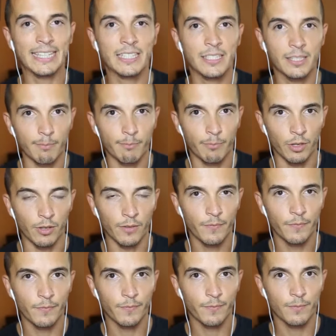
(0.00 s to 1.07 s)
It's
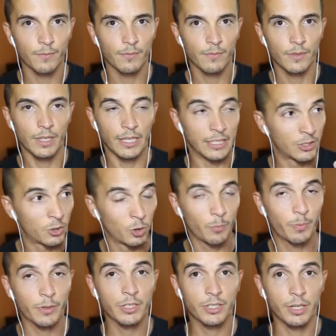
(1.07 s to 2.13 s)
simple. It's
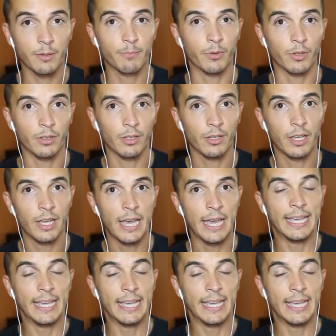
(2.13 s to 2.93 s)
super simple.